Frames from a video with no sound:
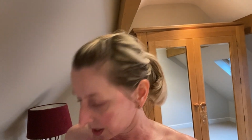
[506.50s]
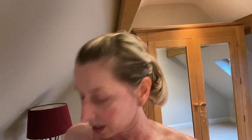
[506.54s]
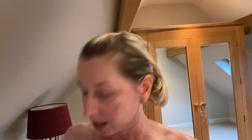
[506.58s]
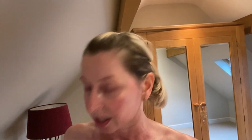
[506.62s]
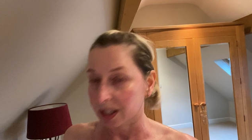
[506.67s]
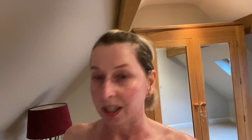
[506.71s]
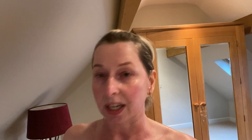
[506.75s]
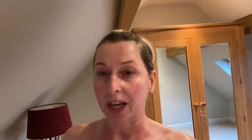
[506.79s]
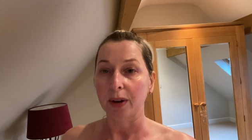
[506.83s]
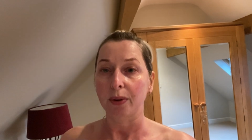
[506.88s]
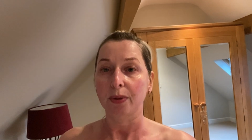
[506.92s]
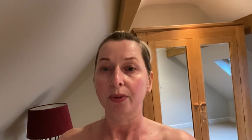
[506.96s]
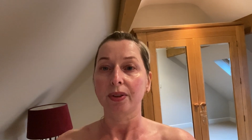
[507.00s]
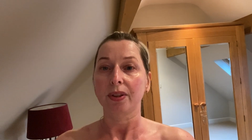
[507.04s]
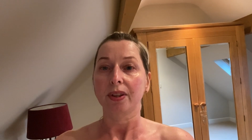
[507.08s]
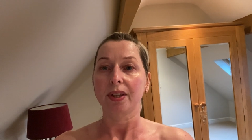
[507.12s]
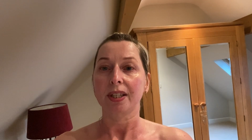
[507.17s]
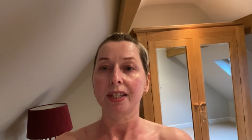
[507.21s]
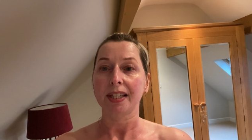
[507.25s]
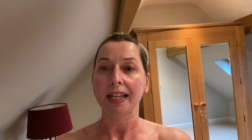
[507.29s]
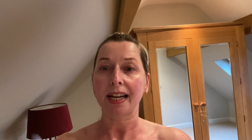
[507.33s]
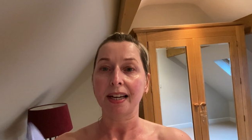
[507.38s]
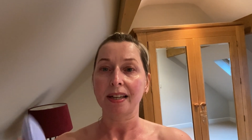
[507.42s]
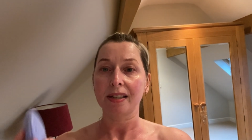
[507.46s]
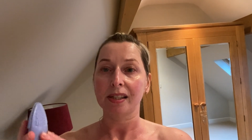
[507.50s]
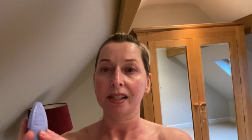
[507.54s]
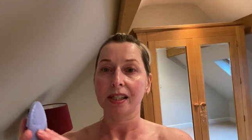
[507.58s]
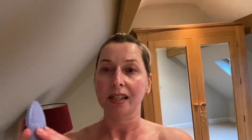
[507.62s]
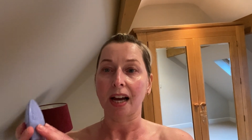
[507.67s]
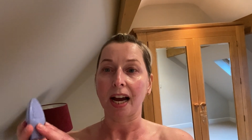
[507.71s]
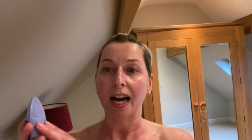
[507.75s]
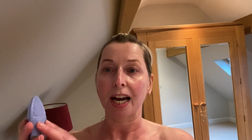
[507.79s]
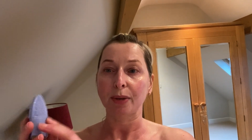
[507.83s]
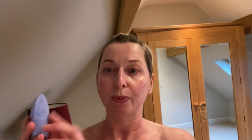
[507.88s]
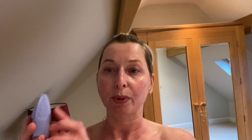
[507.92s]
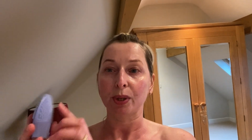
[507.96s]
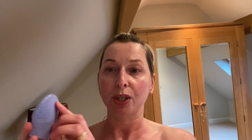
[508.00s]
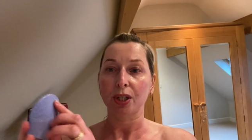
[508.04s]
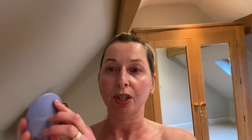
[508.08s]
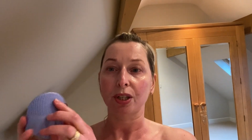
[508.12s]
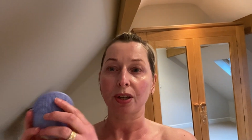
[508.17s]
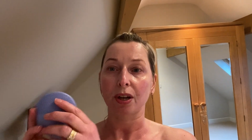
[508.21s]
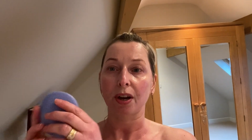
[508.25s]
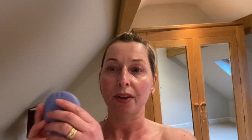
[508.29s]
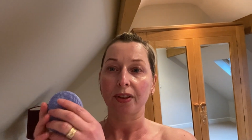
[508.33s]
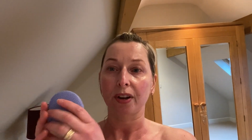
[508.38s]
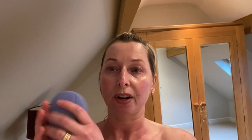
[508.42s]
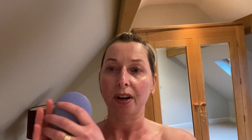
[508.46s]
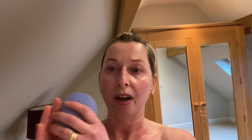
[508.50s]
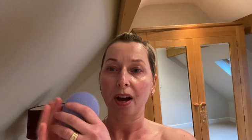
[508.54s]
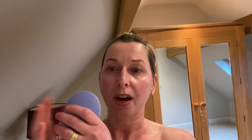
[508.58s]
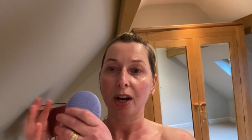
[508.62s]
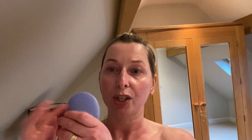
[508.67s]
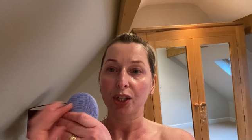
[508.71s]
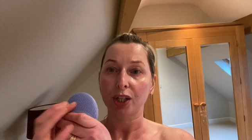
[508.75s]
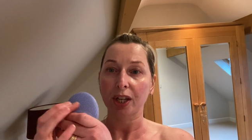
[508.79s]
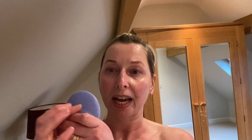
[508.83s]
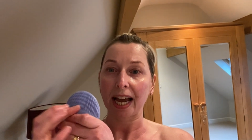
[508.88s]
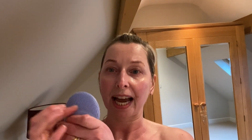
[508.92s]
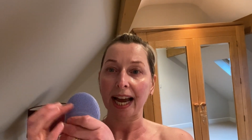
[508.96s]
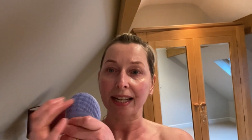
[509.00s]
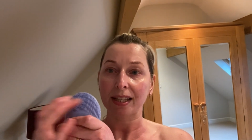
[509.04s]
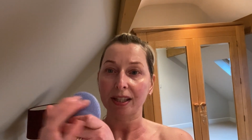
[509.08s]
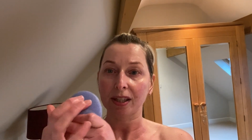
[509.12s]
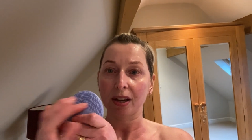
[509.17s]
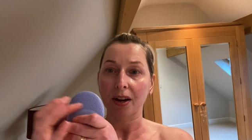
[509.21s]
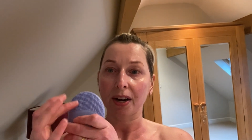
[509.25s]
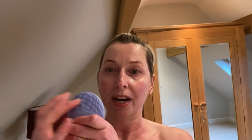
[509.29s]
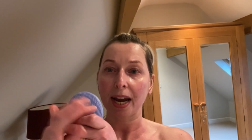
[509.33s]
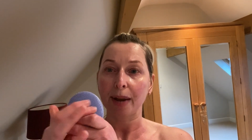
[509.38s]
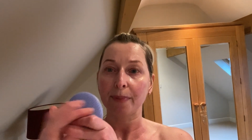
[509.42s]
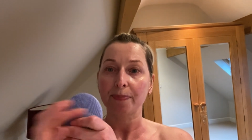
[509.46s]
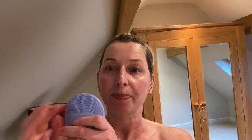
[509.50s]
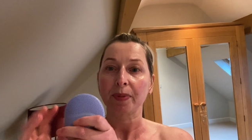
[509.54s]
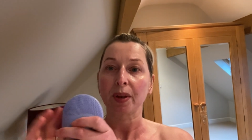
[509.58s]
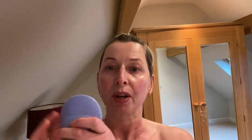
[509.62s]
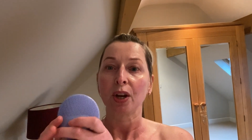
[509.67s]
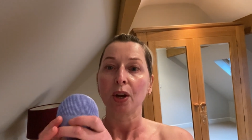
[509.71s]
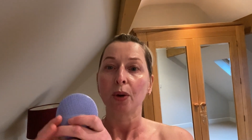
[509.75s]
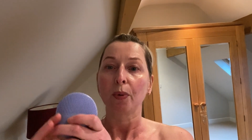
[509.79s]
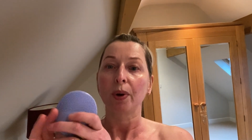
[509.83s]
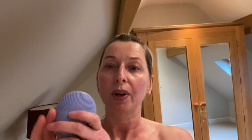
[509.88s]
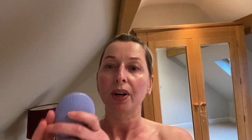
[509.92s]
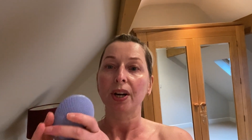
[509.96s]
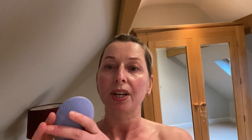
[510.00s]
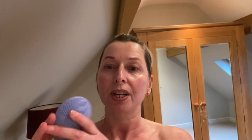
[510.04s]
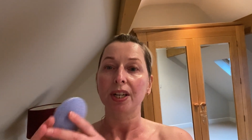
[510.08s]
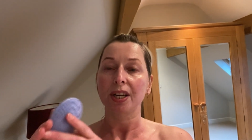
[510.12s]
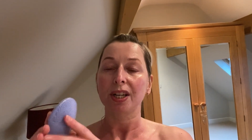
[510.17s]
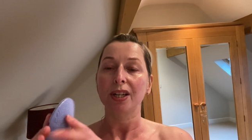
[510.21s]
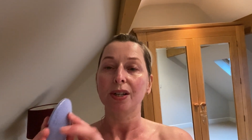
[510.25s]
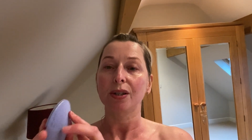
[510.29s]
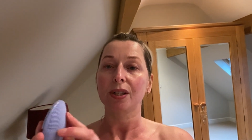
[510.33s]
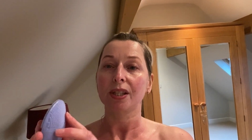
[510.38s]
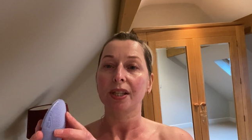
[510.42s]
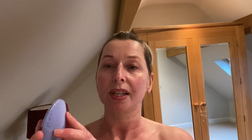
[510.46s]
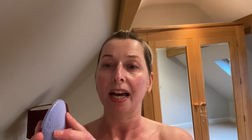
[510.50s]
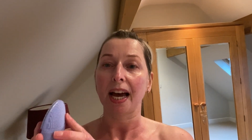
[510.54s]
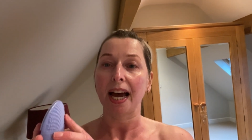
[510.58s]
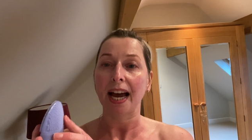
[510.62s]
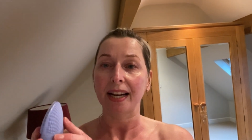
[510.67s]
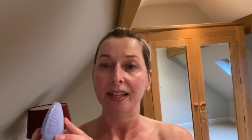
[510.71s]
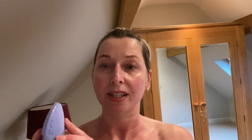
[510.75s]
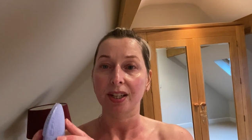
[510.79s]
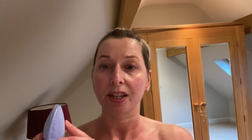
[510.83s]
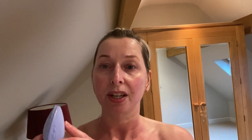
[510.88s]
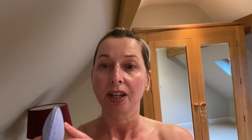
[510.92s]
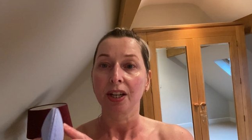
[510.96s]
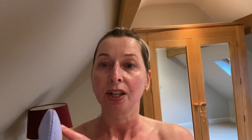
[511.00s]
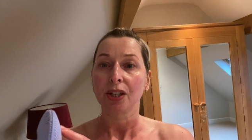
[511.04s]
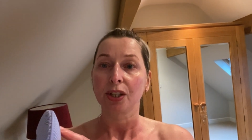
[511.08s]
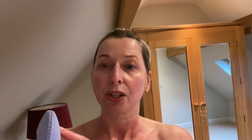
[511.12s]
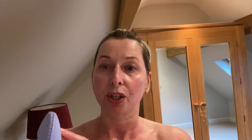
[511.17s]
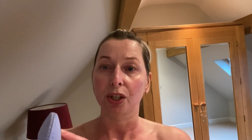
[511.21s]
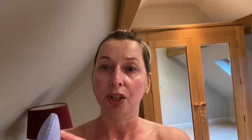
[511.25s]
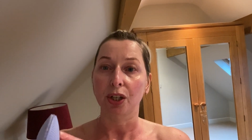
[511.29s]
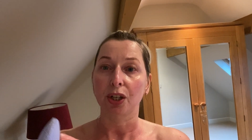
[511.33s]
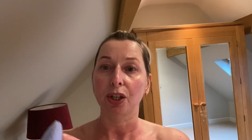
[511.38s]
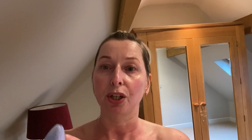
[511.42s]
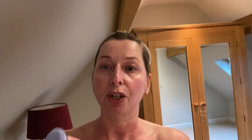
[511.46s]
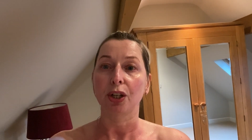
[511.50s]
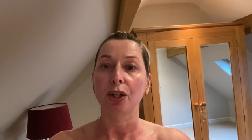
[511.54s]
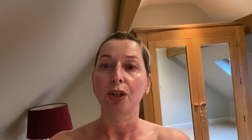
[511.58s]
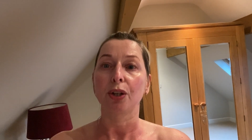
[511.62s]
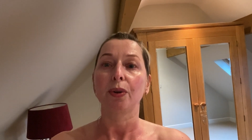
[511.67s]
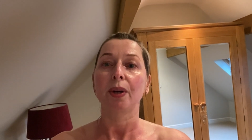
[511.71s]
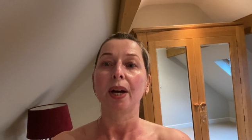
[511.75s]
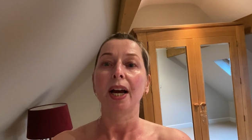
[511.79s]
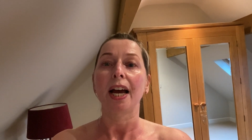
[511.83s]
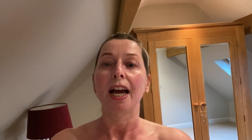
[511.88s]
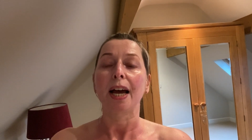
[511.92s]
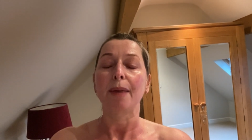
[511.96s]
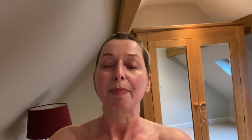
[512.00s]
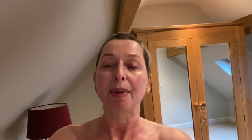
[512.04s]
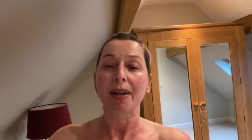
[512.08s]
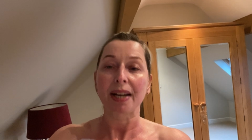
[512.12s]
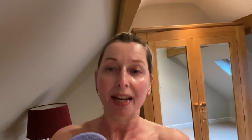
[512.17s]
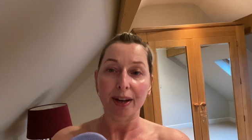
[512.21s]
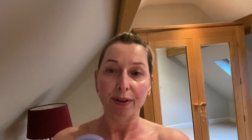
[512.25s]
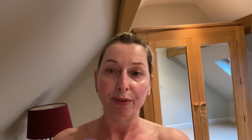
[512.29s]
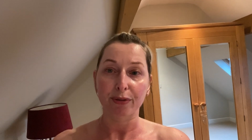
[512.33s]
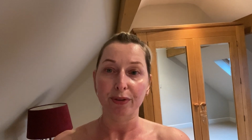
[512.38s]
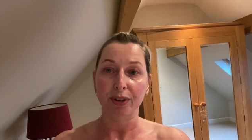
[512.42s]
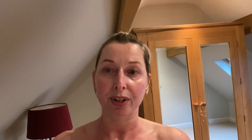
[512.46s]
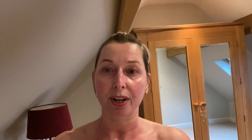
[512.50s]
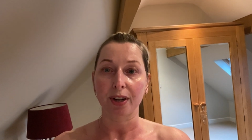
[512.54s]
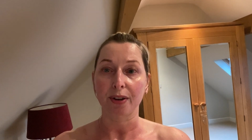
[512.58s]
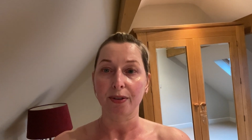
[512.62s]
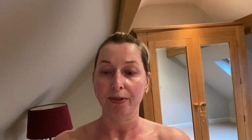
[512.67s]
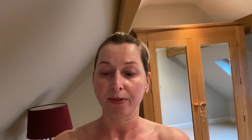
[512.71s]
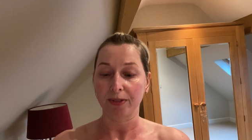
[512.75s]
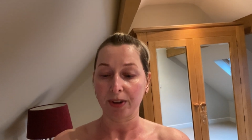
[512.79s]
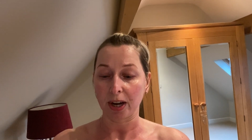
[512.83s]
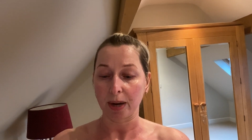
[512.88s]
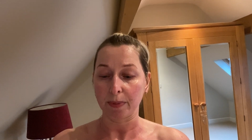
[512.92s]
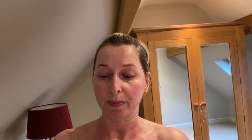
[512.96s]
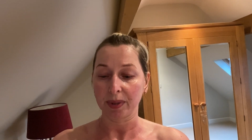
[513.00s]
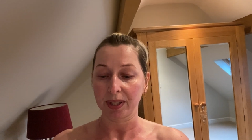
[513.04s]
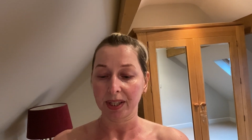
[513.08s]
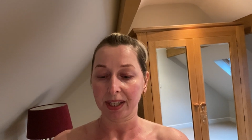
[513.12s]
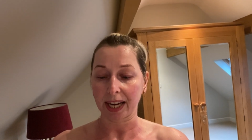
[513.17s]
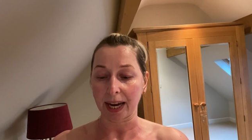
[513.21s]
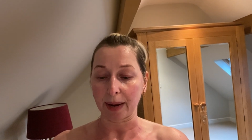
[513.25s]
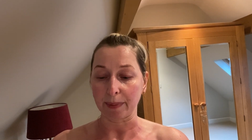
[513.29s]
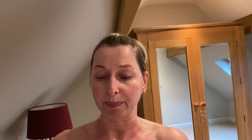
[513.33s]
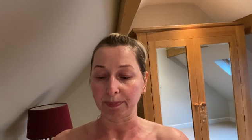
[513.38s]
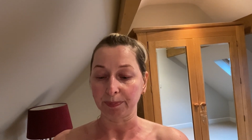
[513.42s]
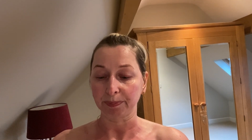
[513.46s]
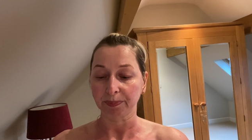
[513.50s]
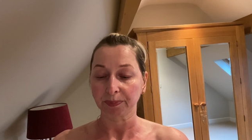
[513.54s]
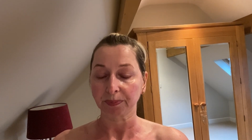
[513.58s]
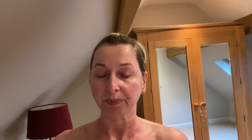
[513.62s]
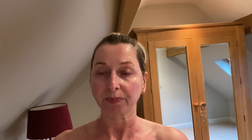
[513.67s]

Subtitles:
So the second side, which has got the larger heads on it, we're going to use that to lift and firm the skin.